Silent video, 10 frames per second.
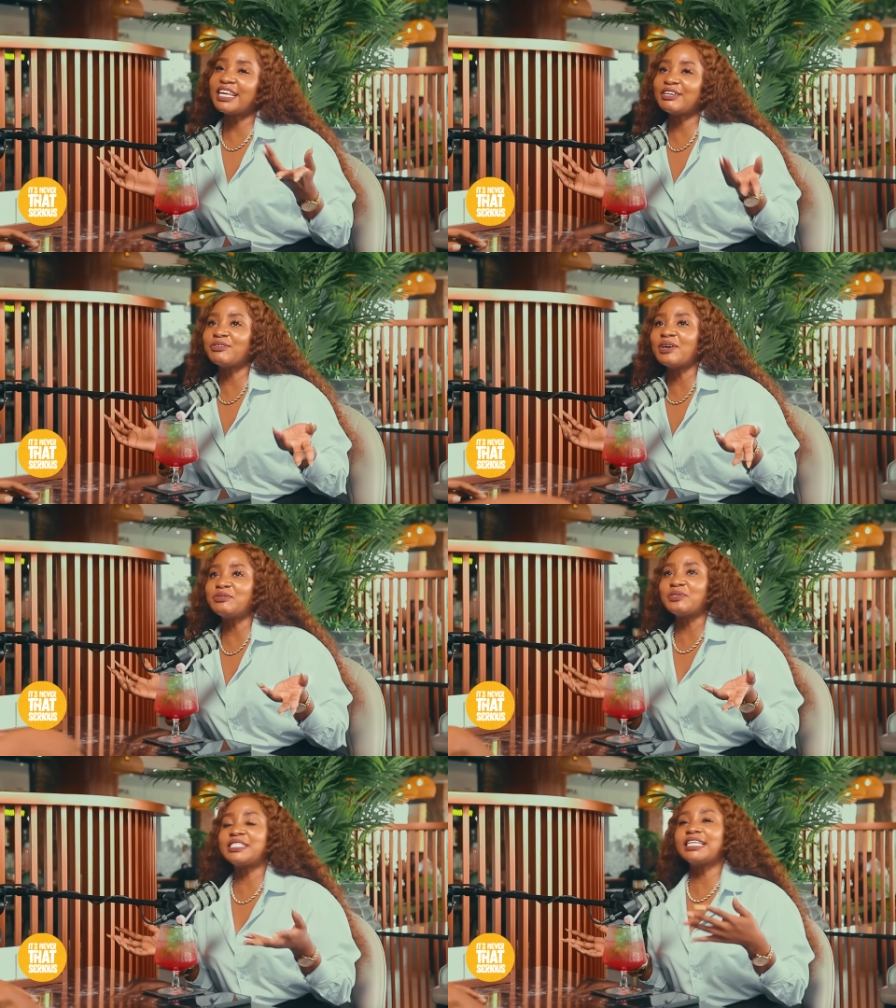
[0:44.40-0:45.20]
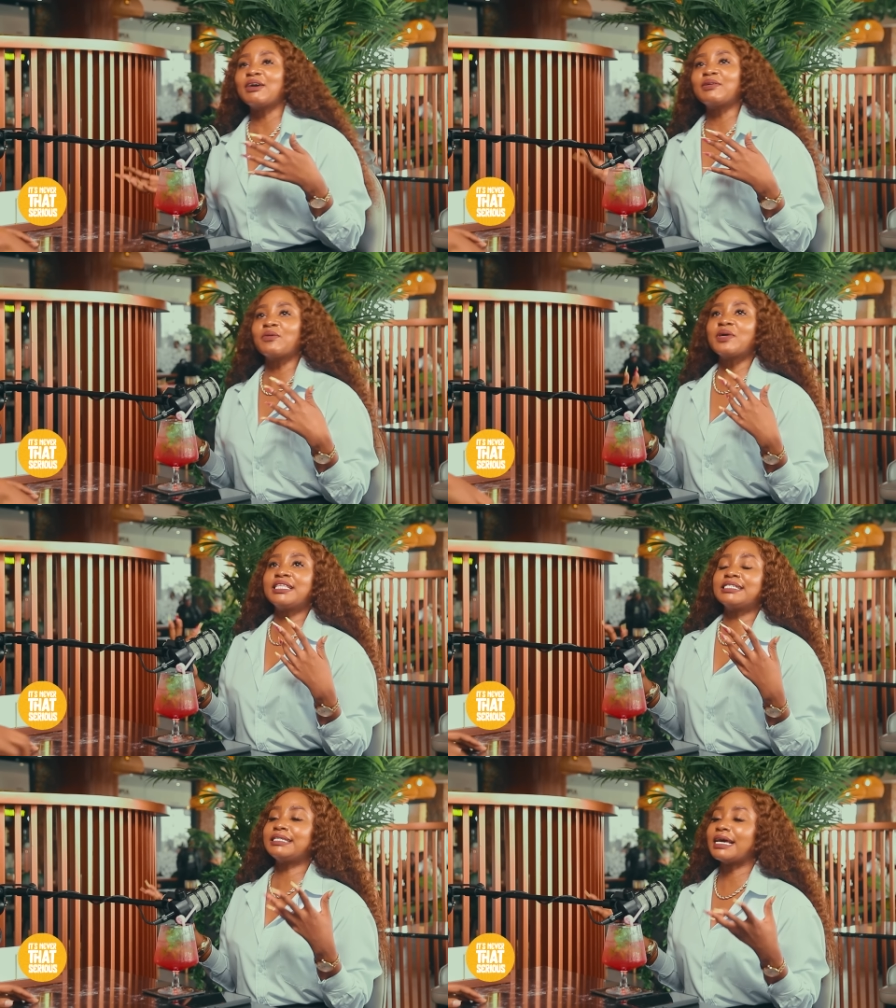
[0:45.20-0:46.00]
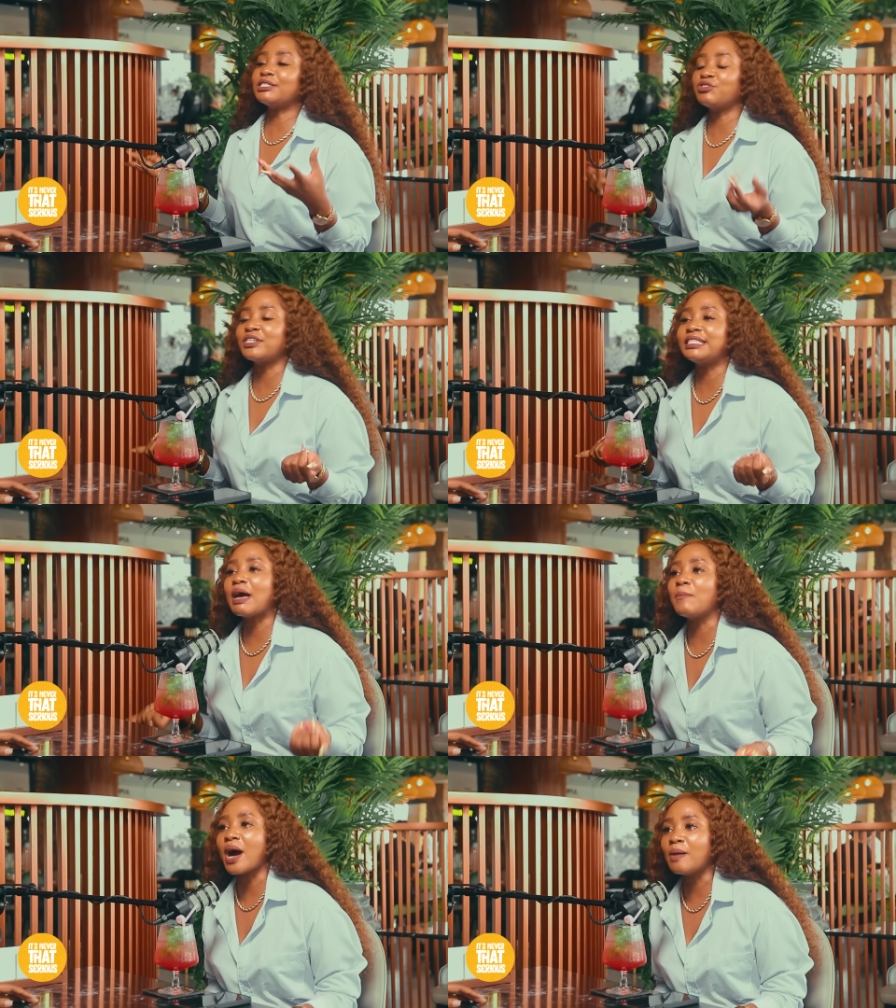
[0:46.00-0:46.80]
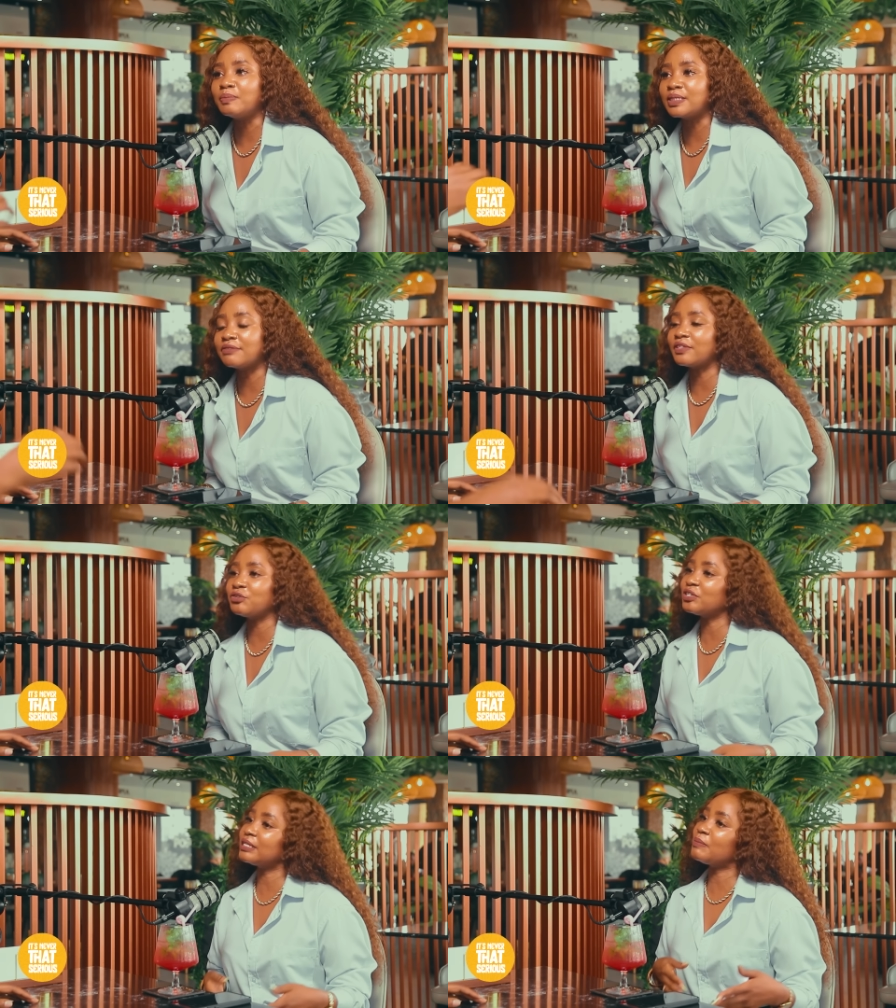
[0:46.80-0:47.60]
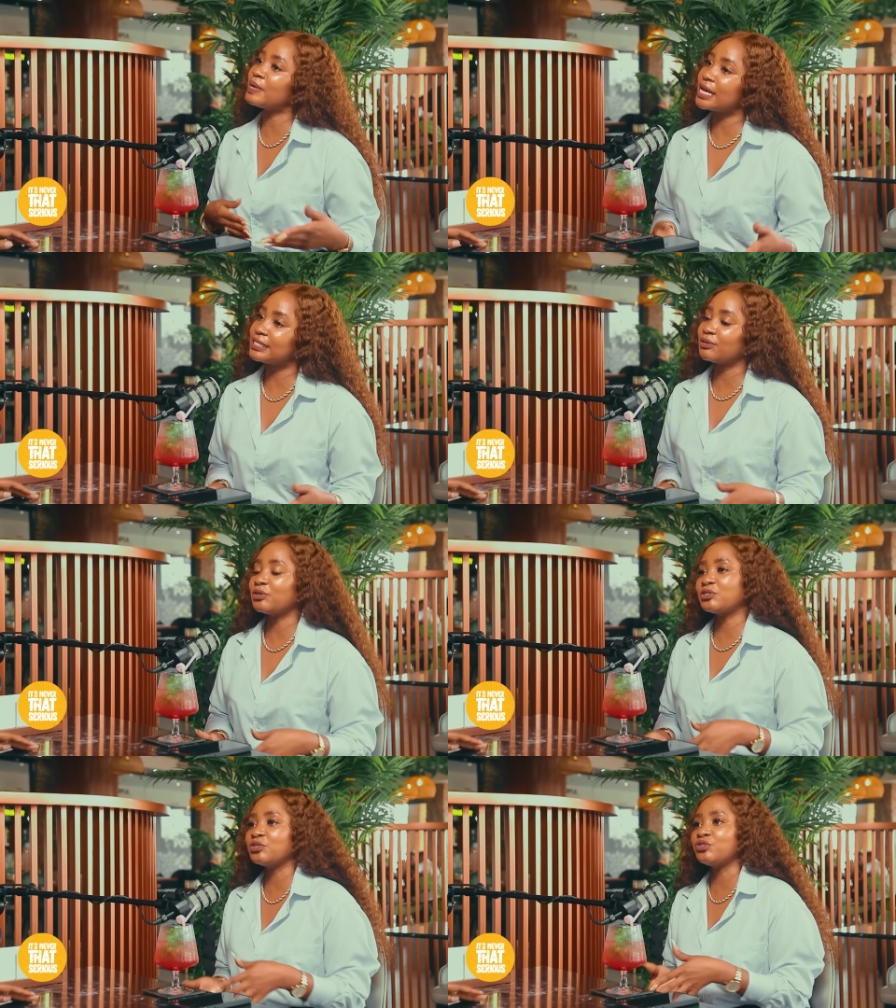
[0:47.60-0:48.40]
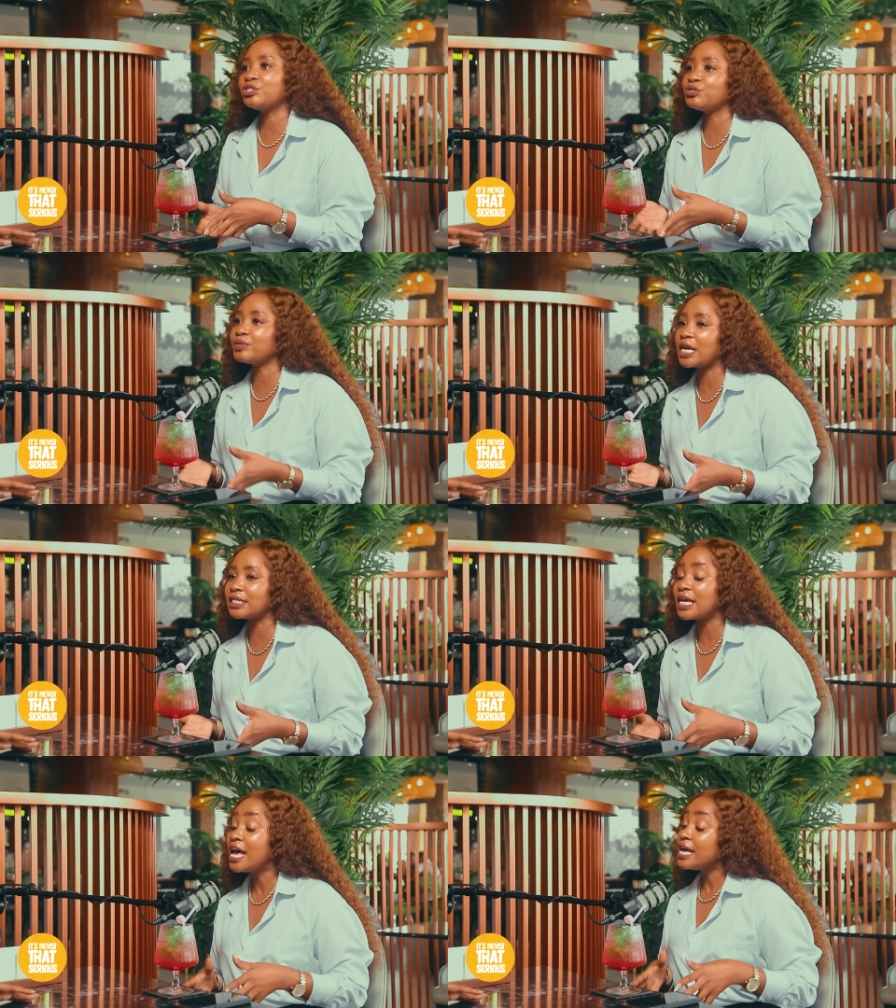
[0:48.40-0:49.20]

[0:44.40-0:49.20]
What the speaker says: like, you want to see, like, the way these guys treat their moms. If they treat them nice, they'll also treat you nice.